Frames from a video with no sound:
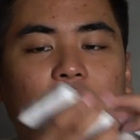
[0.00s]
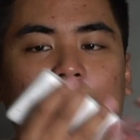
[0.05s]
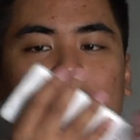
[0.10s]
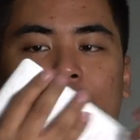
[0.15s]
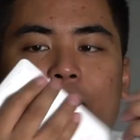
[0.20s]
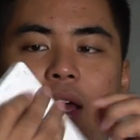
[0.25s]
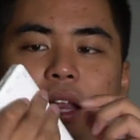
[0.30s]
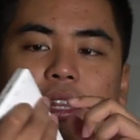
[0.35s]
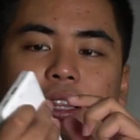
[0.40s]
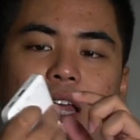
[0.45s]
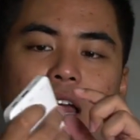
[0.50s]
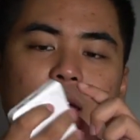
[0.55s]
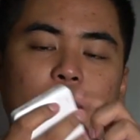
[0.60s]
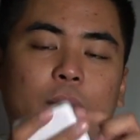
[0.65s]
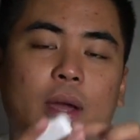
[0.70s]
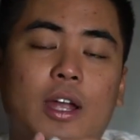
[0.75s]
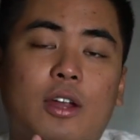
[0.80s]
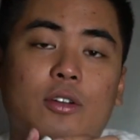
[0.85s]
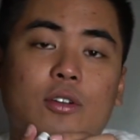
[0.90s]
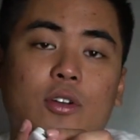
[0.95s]
Meron tayo
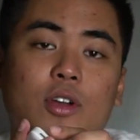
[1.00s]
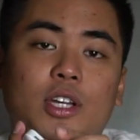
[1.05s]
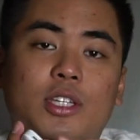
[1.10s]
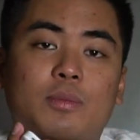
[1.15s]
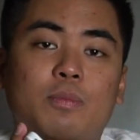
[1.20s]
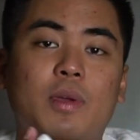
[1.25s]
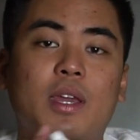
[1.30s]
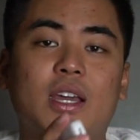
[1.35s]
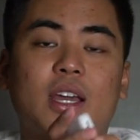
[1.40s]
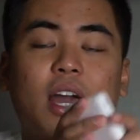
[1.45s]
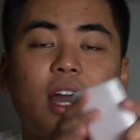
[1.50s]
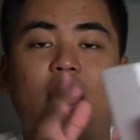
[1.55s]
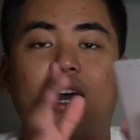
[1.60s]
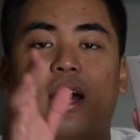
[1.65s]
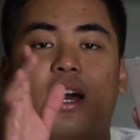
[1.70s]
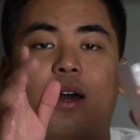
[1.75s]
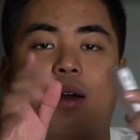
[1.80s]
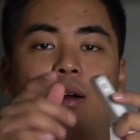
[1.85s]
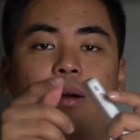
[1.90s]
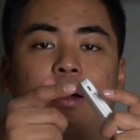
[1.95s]
micro USB
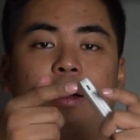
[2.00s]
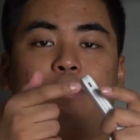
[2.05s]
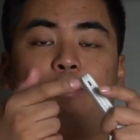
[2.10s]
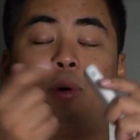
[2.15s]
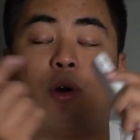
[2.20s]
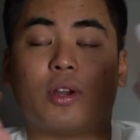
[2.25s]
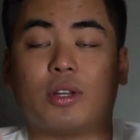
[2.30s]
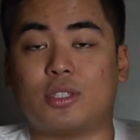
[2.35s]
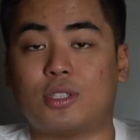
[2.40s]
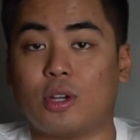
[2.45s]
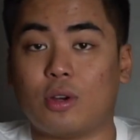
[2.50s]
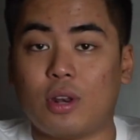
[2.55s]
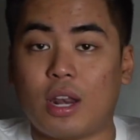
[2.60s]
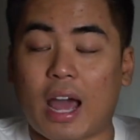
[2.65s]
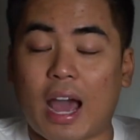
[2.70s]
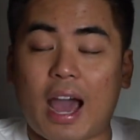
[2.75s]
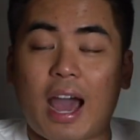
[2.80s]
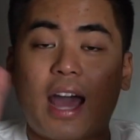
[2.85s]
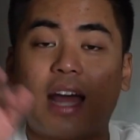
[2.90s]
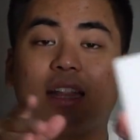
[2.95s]
port. So,
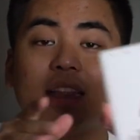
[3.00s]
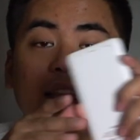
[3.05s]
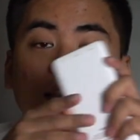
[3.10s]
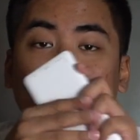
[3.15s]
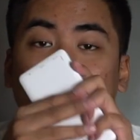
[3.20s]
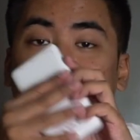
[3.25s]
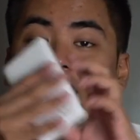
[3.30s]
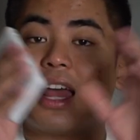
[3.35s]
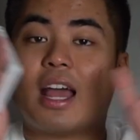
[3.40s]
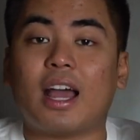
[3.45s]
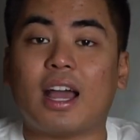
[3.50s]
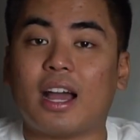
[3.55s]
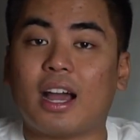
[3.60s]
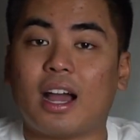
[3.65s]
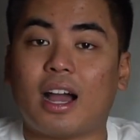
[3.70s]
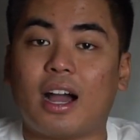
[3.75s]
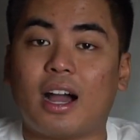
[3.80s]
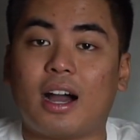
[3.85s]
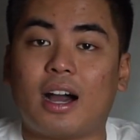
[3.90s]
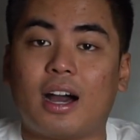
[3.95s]
lahat ng
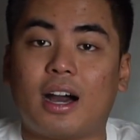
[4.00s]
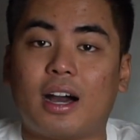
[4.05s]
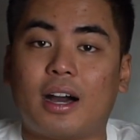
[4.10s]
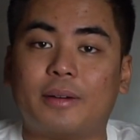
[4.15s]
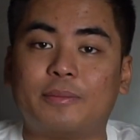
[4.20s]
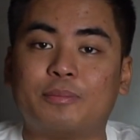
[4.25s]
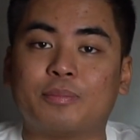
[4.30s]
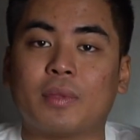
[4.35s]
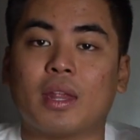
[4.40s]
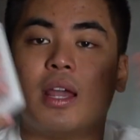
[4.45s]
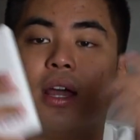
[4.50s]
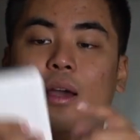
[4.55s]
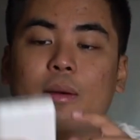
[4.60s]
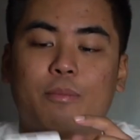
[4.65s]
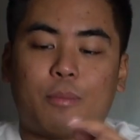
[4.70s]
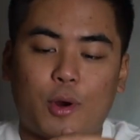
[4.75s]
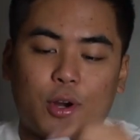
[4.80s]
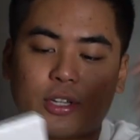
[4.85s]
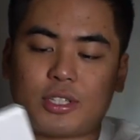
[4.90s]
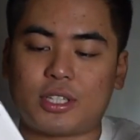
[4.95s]

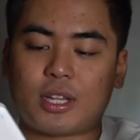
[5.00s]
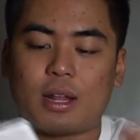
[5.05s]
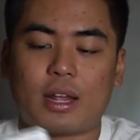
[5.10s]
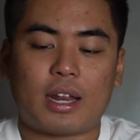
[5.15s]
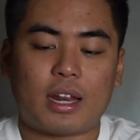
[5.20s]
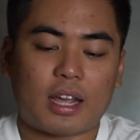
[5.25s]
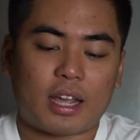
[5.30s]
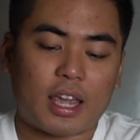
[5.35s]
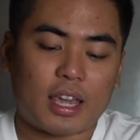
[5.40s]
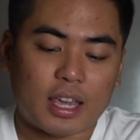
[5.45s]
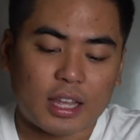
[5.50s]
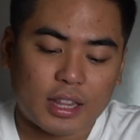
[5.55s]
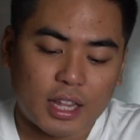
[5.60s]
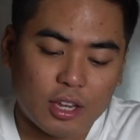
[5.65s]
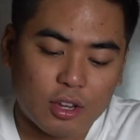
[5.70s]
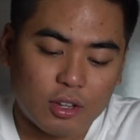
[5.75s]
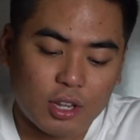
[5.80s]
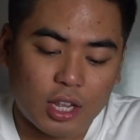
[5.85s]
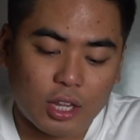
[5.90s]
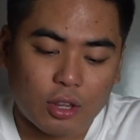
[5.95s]
ports na nakikita
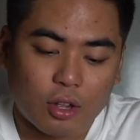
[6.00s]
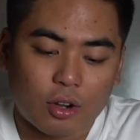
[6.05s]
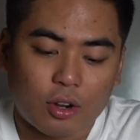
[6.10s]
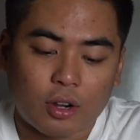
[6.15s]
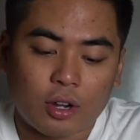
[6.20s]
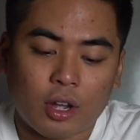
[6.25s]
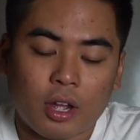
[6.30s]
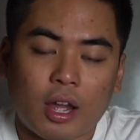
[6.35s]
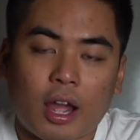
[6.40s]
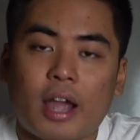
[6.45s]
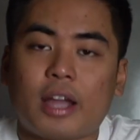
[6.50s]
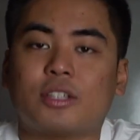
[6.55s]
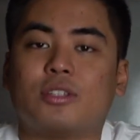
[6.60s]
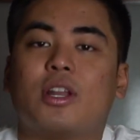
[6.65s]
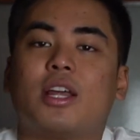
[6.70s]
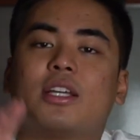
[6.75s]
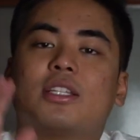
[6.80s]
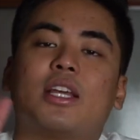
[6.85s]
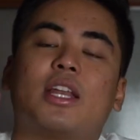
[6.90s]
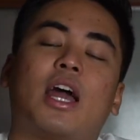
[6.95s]
nyo dito
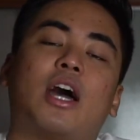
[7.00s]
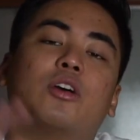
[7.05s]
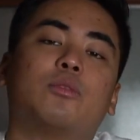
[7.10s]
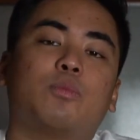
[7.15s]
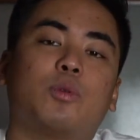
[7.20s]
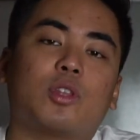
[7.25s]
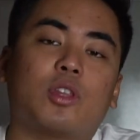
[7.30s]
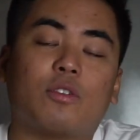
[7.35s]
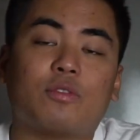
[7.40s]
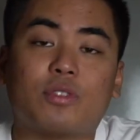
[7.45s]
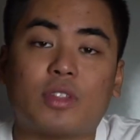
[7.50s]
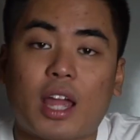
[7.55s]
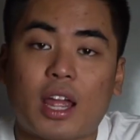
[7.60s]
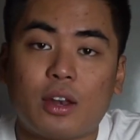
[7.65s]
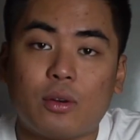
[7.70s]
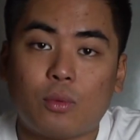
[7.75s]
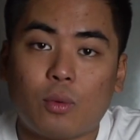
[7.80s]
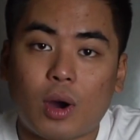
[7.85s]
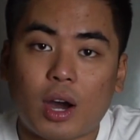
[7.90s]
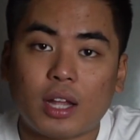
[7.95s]
actually has an output of
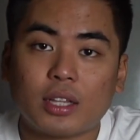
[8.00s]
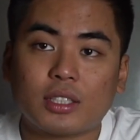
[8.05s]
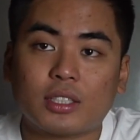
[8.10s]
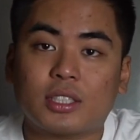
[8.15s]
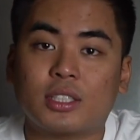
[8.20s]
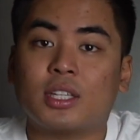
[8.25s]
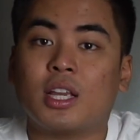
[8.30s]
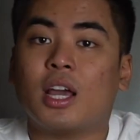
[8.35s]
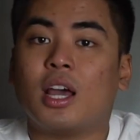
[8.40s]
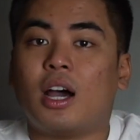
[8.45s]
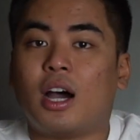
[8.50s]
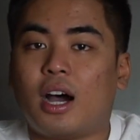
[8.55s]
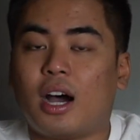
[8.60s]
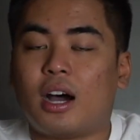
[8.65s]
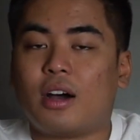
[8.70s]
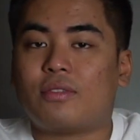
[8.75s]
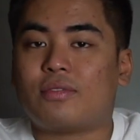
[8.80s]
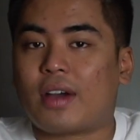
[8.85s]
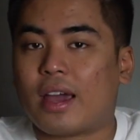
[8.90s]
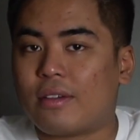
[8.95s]
10 watts.
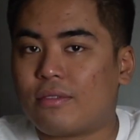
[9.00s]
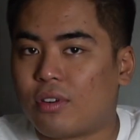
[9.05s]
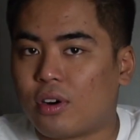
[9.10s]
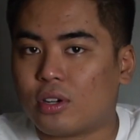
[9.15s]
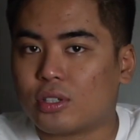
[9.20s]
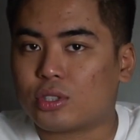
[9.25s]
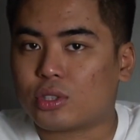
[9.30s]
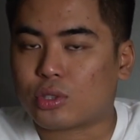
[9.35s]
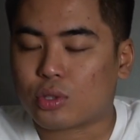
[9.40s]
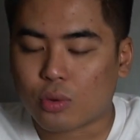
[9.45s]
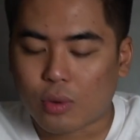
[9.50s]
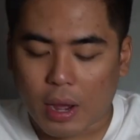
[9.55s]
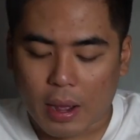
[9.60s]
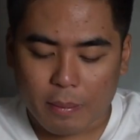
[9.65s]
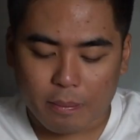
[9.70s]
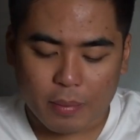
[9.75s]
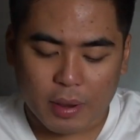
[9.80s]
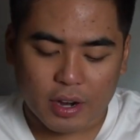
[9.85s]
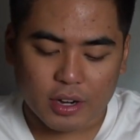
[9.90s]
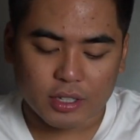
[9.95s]
5 volts, 2
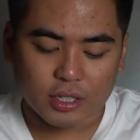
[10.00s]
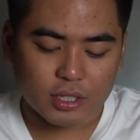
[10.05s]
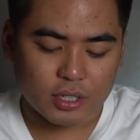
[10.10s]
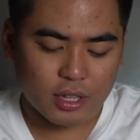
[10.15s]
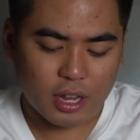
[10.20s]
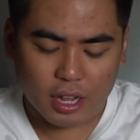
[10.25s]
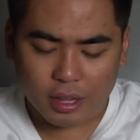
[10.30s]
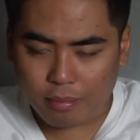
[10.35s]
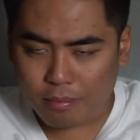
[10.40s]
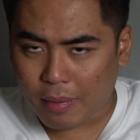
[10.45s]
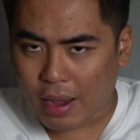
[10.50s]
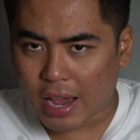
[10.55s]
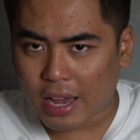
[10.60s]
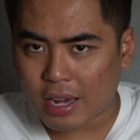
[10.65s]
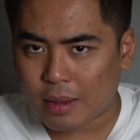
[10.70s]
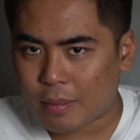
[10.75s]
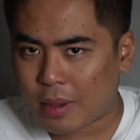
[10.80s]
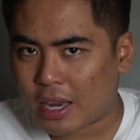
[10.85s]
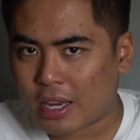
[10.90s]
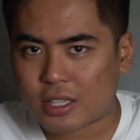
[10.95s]
amperes. Not
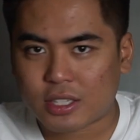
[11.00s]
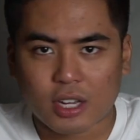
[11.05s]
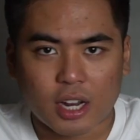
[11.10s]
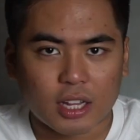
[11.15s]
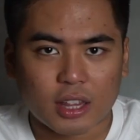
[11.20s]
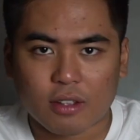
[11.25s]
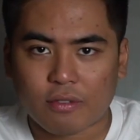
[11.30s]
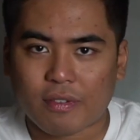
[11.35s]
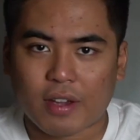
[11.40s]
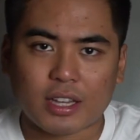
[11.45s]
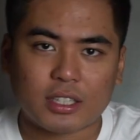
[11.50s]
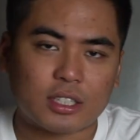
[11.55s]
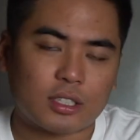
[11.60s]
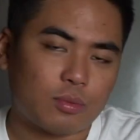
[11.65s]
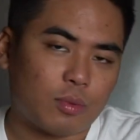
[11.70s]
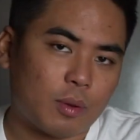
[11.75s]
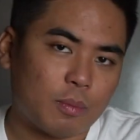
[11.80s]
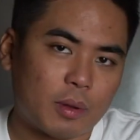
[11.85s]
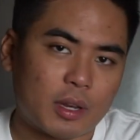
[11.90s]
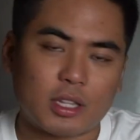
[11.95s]
bad. I mean, it's not the fastest
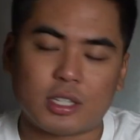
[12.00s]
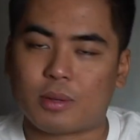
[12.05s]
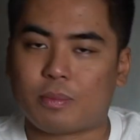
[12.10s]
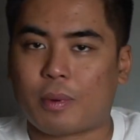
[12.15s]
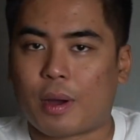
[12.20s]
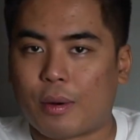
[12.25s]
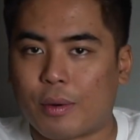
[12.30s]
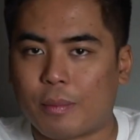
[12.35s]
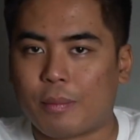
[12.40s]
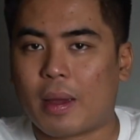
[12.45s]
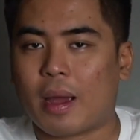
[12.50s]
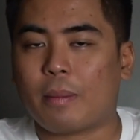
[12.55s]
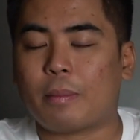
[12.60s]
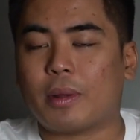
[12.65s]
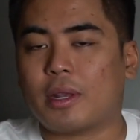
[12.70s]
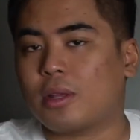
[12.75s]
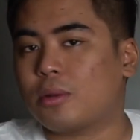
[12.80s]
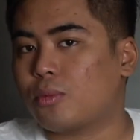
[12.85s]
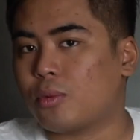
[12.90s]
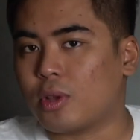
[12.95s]
one but it's a power bank
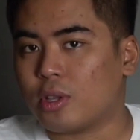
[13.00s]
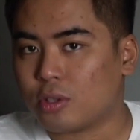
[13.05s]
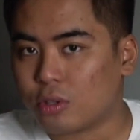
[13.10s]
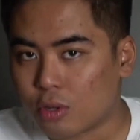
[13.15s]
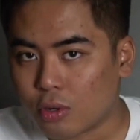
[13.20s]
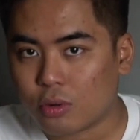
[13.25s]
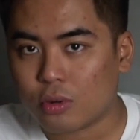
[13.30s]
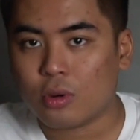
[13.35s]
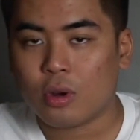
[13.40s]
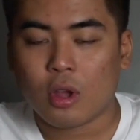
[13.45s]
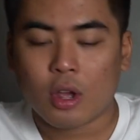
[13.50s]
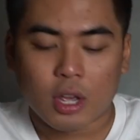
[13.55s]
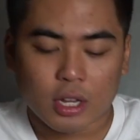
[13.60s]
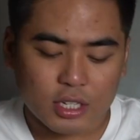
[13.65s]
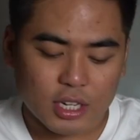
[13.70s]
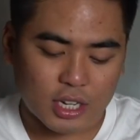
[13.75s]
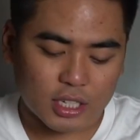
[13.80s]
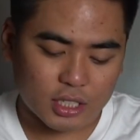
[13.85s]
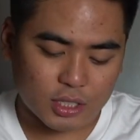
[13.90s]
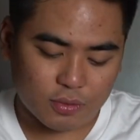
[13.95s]
but it will do
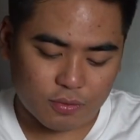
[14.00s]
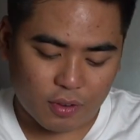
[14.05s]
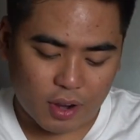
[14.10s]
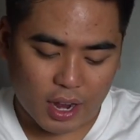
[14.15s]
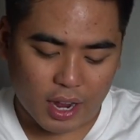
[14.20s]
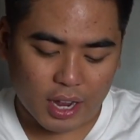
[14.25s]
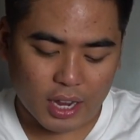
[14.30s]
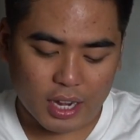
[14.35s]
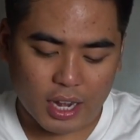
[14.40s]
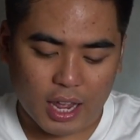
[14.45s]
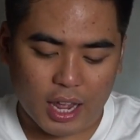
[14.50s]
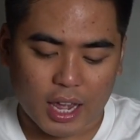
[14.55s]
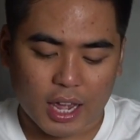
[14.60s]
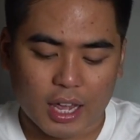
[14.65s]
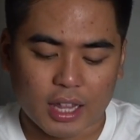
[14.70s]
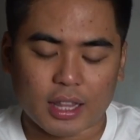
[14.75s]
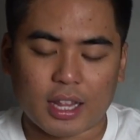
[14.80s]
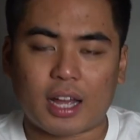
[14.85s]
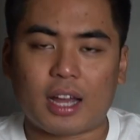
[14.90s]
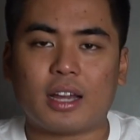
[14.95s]
just fine.
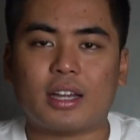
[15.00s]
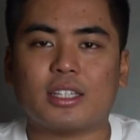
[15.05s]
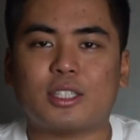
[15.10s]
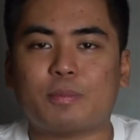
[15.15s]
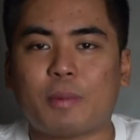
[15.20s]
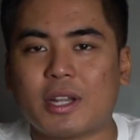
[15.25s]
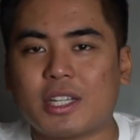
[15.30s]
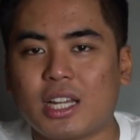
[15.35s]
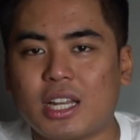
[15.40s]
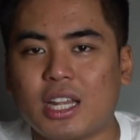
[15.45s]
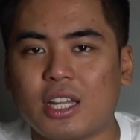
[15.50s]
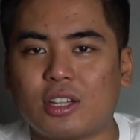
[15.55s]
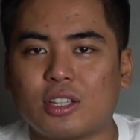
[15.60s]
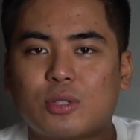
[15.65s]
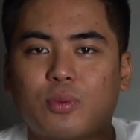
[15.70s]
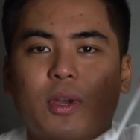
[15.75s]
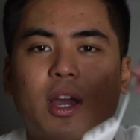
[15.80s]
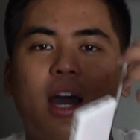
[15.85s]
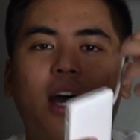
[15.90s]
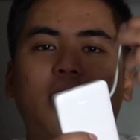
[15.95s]
And ang special dito
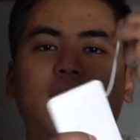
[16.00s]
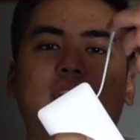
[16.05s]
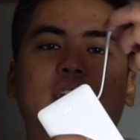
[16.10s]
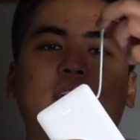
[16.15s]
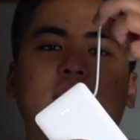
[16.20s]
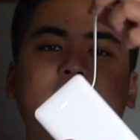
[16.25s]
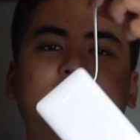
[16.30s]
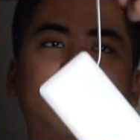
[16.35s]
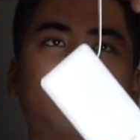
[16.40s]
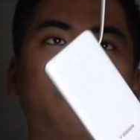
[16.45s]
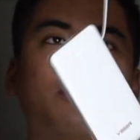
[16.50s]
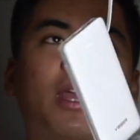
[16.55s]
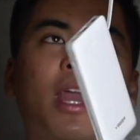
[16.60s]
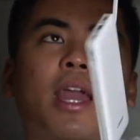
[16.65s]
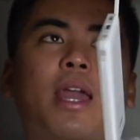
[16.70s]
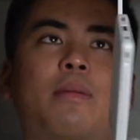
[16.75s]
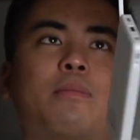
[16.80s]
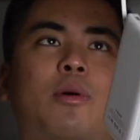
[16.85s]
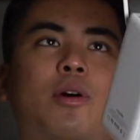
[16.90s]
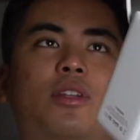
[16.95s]
is we got here some
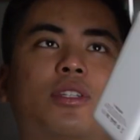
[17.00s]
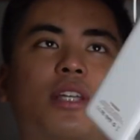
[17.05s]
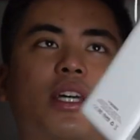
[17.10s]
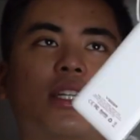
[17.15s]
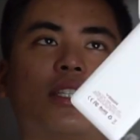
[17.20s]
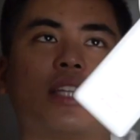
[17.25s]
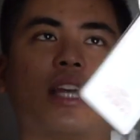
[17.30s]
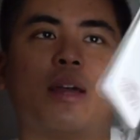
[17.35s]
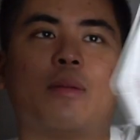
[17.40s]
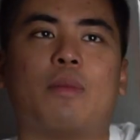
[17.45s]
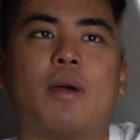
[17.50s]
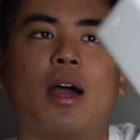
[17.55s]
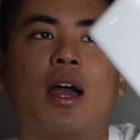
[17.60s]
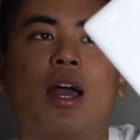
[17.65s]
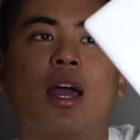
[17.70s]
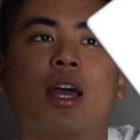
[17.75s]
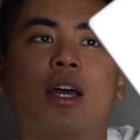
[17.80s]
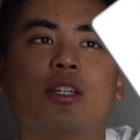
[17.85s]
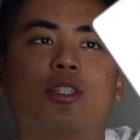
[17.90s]
cables sa kasama.